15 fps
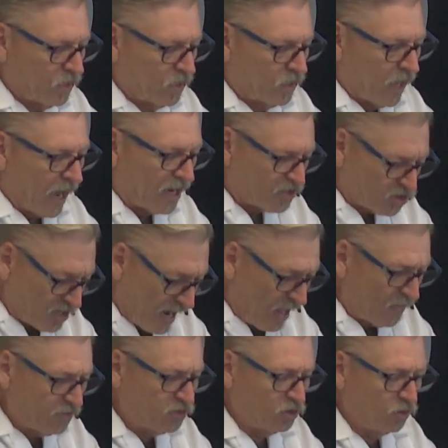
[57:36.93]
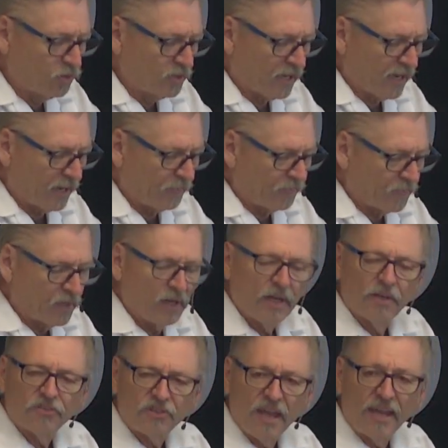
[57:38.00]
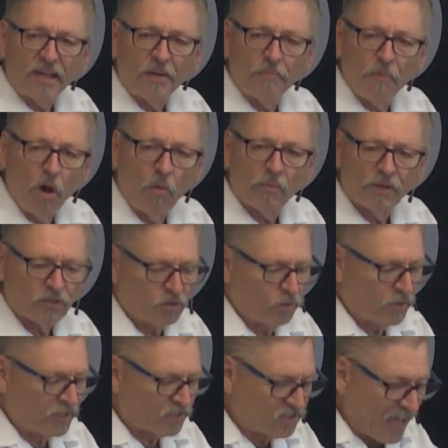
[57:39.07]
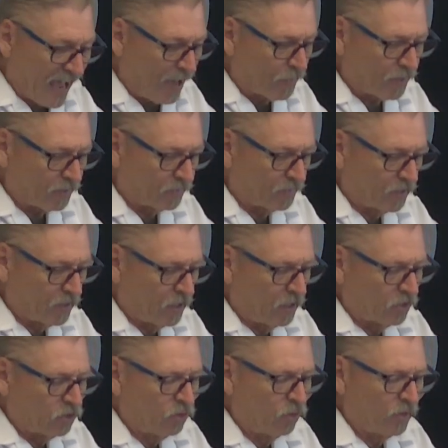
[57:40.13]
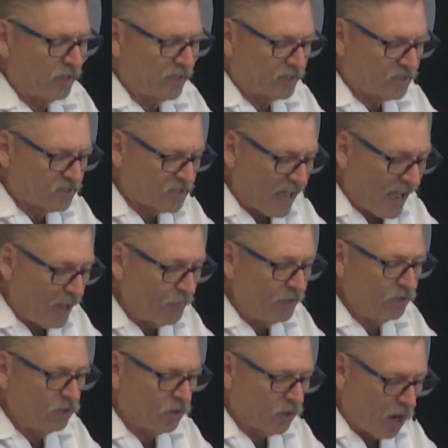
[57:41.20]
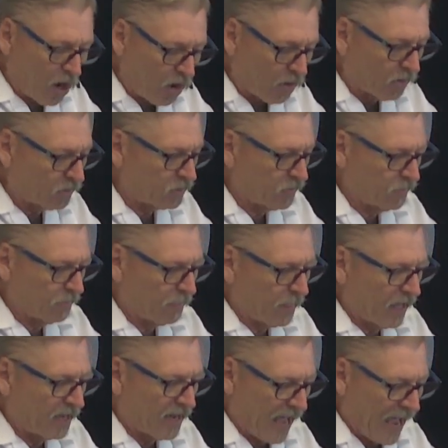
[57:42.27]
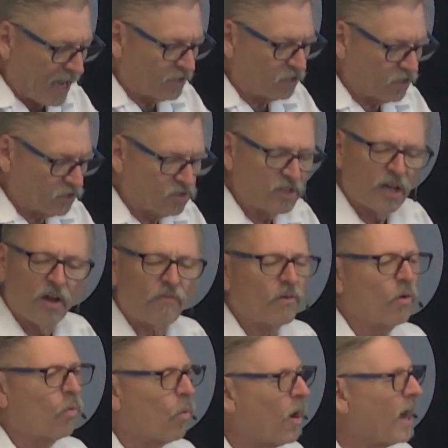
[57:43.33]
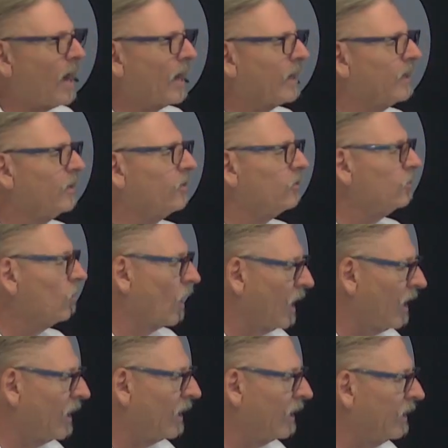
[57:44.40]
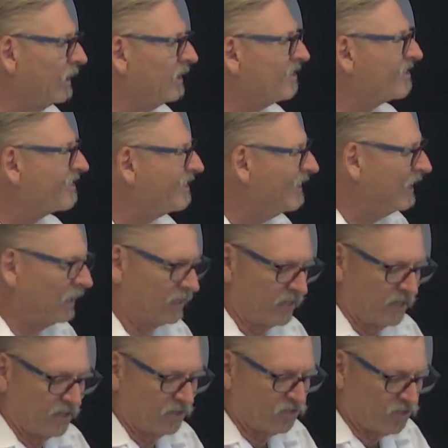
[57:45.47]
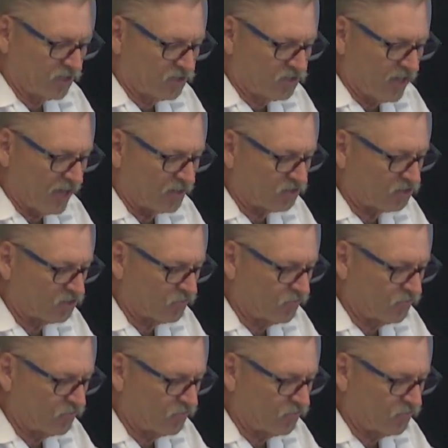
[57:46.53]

I challenge you today take a moment to examine, to examine your heart and ask yourself, why do I seek success?